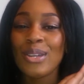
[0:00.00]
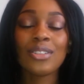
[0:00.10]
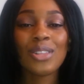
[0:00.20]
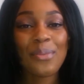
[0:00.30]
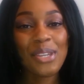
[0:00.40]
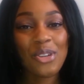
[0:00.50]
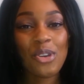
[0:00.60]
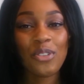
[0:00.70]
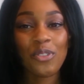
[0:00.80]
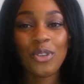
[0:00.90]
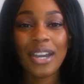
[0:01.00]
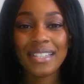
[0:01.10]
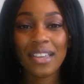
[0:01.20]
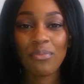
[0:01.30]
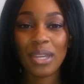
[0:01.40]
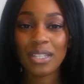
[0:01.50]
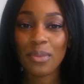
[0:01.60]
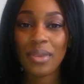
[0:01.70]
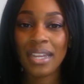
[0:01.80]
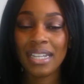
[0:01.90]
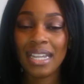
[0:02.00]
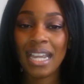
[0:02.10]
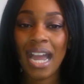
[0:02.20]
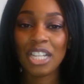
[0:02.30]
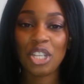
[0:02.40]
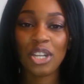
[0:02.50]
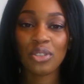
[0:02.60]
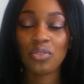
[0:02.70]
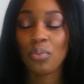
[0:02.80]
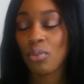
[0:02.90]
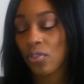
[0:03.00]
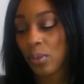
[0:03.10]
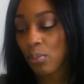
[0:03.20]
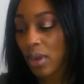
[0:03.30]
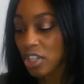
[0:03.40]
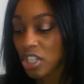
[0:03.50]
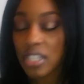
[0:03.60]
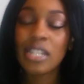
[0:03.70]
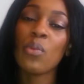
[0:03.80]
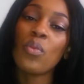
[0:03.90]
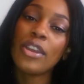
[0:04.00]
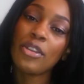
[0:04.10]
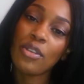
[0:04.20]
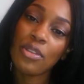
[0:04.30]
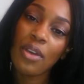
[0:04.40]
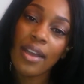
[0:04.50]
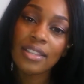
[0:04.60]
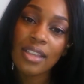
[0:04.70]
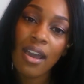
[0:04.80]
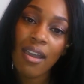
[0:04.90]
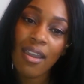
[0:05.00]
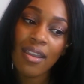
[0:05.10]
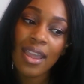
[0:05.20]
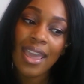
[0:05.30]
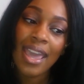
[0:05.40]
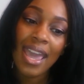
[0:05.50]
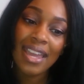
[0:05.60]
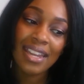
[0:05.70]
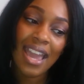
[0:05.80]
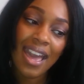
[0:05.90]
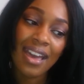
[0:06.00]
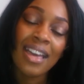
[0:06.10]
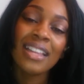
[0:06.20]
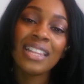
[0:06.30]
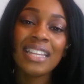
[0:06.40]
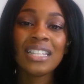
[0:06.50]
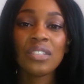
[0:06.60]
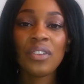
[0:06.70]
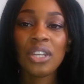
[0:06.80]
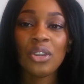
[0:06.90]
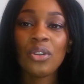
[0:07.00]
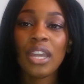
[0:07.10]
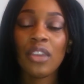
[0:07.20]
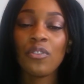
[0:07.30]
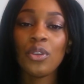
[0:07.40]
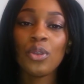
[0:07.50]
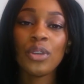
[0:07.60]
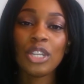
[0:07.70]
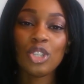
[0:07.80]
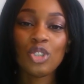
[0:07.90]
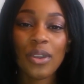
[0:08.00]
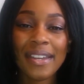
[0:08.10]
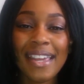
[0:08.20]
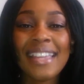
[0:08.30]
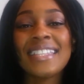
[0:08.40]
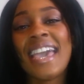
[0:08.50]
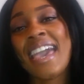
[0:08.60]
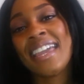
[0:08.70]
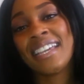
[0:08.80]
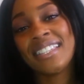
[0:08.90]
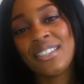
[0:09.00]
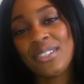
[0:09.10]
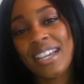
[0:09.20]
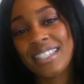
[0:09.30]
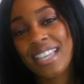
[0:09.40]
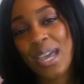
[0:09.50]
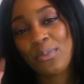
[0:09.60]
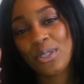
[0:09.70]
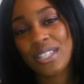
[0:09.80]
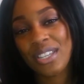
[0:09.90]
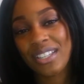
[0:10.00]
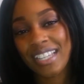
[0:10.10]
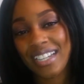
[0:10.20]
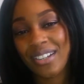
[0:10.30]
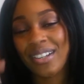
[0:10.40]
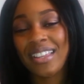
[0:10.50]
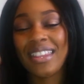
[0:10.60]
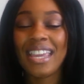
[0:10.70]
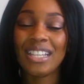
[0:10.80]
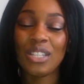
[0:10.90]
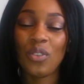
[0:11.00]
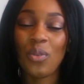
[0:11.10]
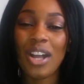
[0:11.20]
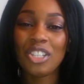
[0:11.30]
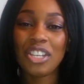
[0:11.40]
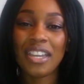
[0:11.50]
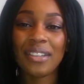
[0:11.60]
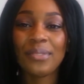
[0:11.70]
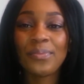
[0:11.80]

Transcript: So let me know if you guys have picked up any eyeshadows from Morphe brushes and what your thoughts are. And yeah, like this video if you enjoyed it, and until next time, we'll see you later. Thanks for watching.